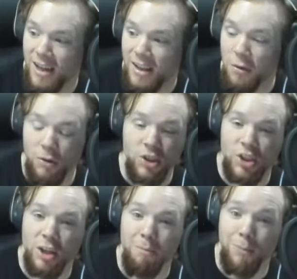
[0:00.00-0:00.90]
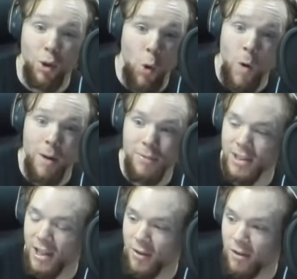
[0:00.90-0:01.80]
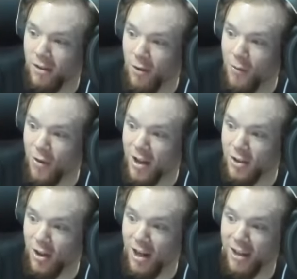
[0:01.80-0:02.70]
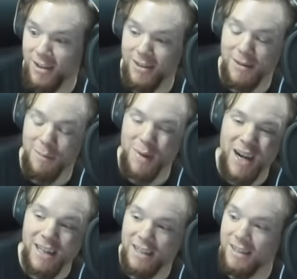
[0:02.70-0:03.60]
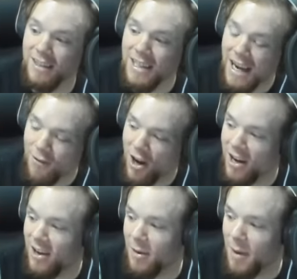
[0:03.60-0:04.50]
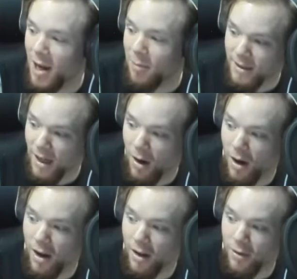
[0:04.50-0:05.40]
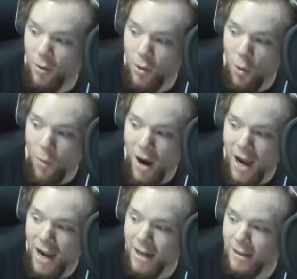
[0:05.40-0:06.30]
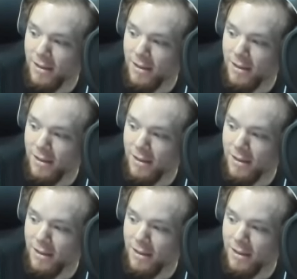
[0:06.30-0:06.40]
They're just going to blow up together over that track. But never ended up happening. I don't know why.